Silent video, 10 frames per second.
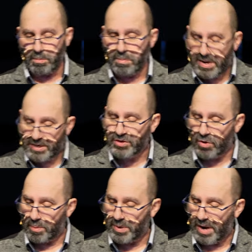many
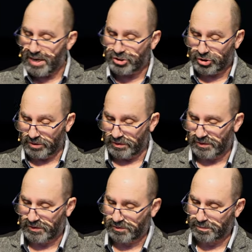
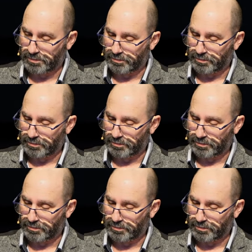denominations.